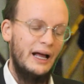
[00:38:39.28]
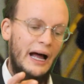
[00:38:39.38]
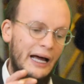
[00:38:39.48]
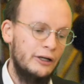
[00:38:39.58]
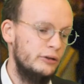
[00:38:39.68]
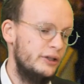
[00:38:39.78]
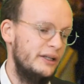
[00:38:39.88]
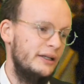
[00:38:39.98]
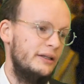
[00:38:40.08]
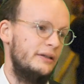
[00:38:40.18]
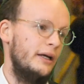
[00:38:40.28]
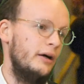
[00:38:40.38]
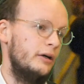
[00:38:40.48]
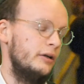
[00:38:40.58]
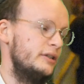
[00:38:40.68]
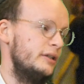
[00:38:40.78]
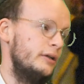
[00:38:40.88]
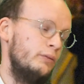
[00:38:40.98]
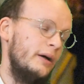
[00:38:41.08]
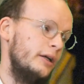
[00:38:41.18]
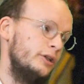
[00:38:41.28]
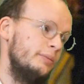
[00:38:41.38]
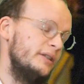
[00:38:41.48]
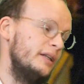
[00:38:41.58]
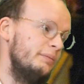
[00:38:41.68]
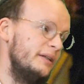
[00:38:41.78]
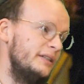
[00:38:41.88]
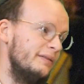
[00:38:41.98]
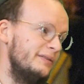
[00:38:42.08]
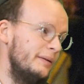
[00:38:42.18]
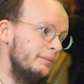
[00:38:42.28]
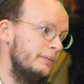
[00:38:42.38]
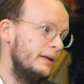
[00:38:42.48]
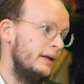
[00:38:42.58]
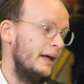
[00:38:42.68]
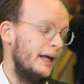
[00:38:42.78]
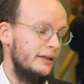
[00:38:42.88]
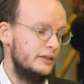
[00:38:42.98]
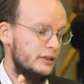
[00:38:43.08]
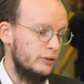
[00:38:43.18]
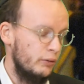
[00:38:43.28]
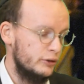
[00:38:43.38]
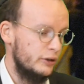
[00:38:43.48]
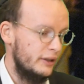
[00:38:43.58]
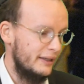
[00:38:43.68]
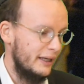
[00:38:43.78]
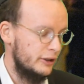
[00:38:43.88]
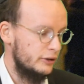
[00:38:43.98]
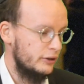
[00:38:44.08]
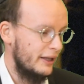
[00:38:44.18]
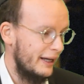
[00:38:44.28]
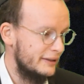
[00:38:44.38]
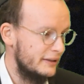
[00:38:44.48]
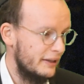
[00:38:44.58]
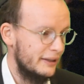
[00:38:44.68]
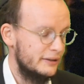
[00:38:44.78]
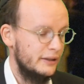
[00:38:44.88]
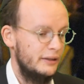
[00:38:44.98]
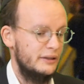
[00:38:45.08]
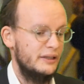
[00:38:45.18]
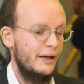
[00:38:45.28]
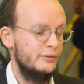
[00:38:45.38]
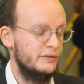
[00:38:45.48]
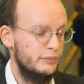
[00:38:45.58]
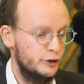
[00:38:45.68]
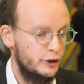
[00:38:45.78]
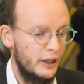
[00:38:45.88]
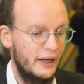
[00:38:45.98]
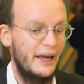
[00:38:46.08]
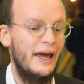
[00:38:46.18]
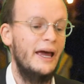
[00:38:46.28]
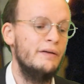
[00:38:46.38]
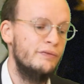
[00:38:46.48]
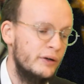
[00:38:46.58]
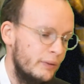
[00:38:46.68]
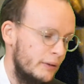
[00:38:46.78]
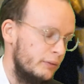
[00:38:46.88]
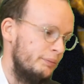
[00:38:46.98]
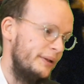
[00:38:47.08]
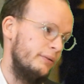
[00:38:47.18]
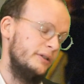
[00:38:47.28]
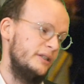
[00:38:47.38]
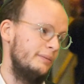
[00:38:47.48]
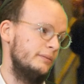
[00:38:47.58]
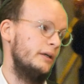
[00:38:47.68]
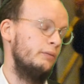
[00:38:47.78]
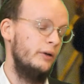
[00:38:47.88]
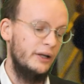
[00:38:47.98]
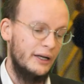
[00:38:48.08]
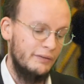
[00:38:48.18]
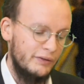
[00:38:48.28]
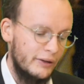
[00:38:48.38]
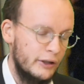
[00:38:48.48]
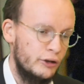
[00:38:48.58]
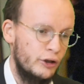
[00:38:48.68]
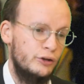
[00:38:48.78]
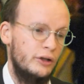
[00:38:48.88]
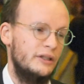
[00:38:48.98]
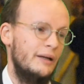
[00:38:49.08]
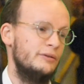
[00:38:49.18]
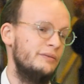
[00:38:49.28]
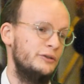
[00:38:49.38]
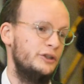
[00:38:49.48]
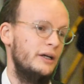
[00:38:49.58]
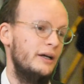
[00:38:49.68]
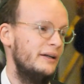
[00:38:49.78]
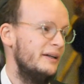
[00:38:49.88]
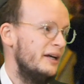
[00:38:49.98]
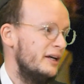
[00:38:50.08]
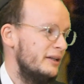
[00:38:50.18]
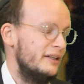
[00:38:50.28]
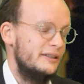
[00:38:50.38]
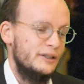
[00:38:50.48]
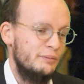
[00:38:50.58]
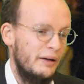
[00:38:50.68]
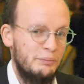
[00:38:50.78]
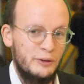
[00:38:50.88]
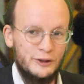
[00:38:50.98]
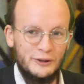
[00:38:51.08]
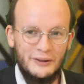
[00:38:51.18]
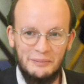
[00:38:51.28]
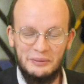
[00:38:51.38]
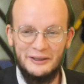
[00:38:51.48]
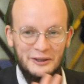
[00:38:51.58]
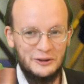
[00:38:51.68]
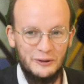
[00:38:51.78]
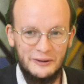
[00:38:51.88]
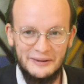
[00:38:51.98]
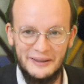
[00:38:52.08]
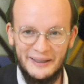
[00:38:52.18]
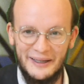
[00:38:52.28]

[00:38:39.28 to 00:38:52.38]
I don't think that they are considered 100% Mityavnim. And this is also connected to the idea that in the times of Mashiach, everyone will be redeemed. And we are getting very close to the times of Mashiach. This is my personal opinion, so you can